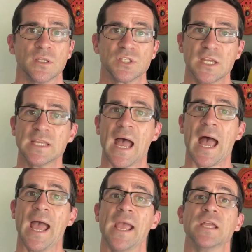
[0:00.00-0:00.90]
Gender,
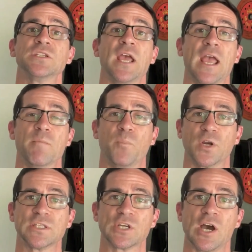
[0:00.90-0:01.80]
age, and
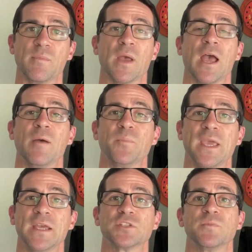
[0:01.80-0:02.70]
body type
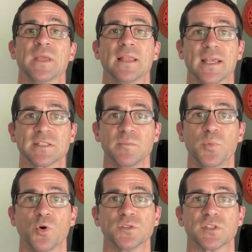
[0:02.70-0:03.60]
appear to be less
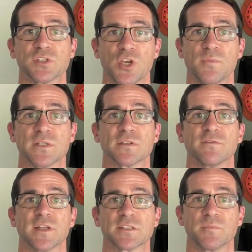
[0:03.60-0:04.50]
important determinants of
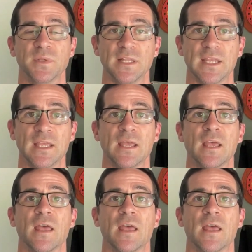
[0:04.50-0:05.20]
flexibility